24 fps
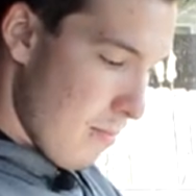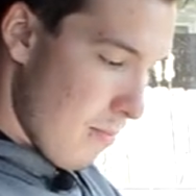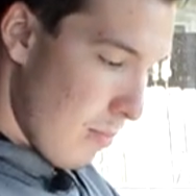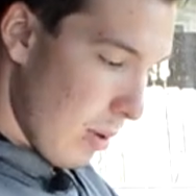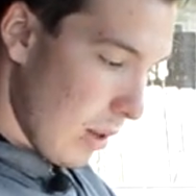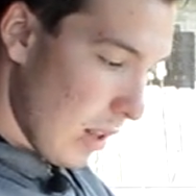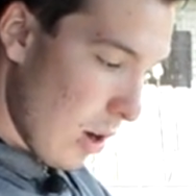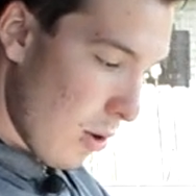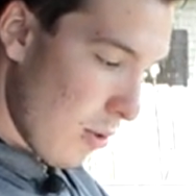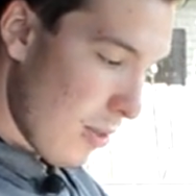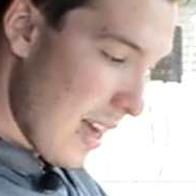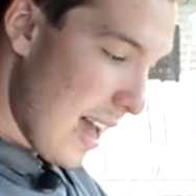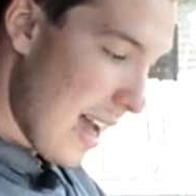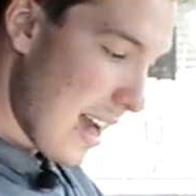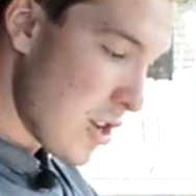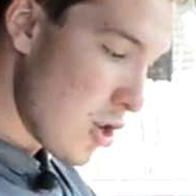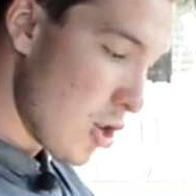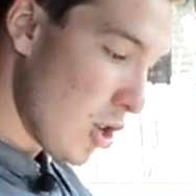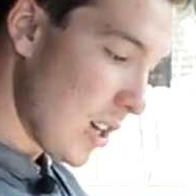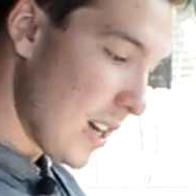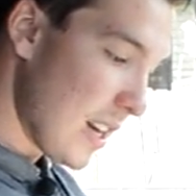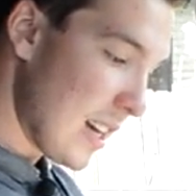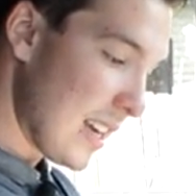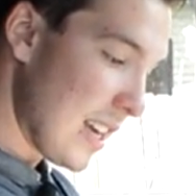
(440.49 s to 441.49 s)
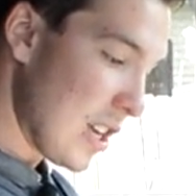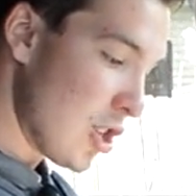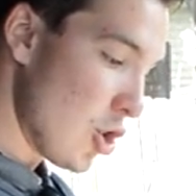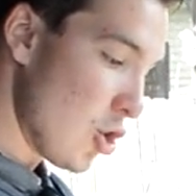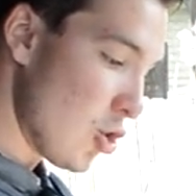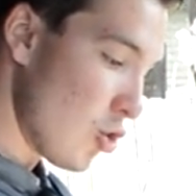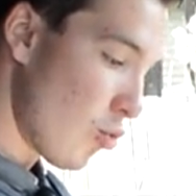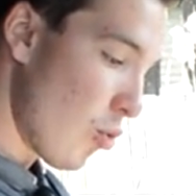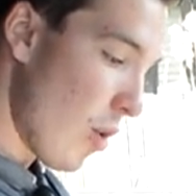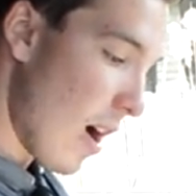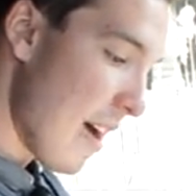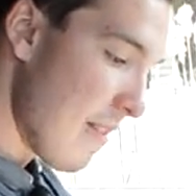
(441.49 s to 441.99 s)
Below that, you're gonna get your
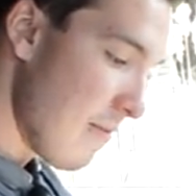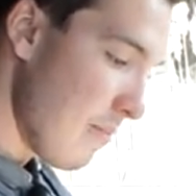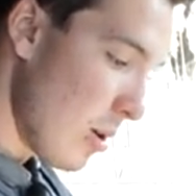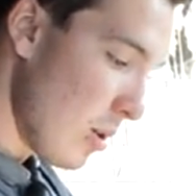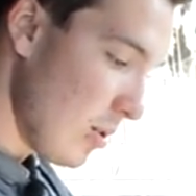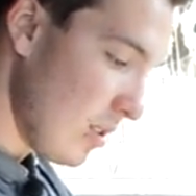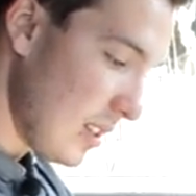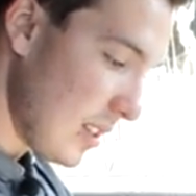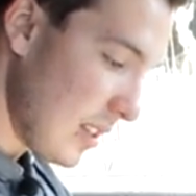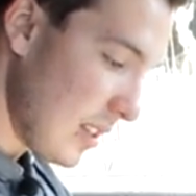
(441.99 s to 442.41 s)
drive mode